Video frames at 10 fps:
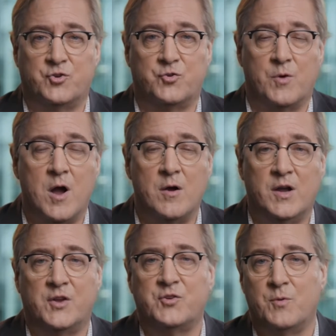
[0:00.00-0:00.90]
a strong
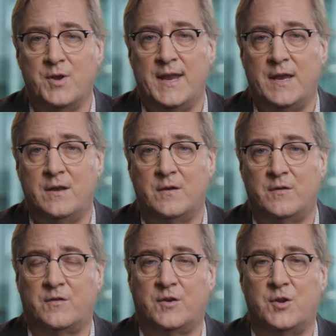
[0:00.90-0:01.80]
customer need
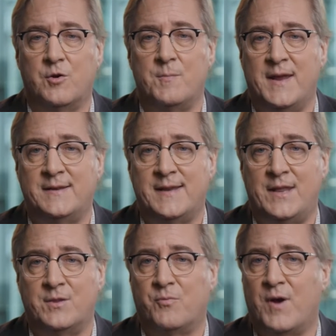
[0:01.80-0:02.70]
to secure and
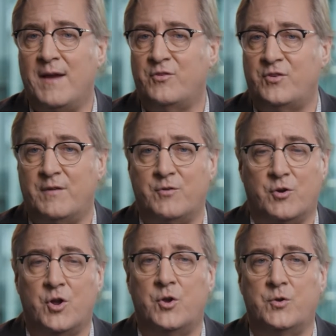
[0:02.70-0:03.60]
maintain the privacy of their
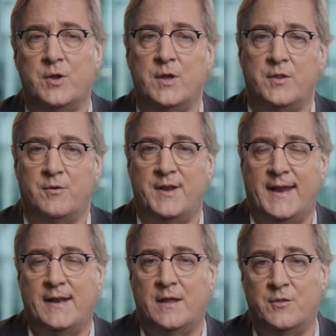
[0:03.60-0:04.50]
code their
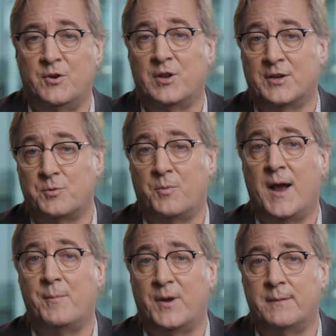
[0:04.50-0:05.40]
data, and their intellectual
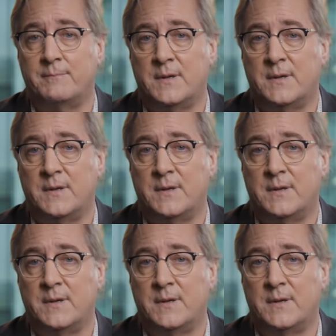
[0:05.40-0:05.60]
property.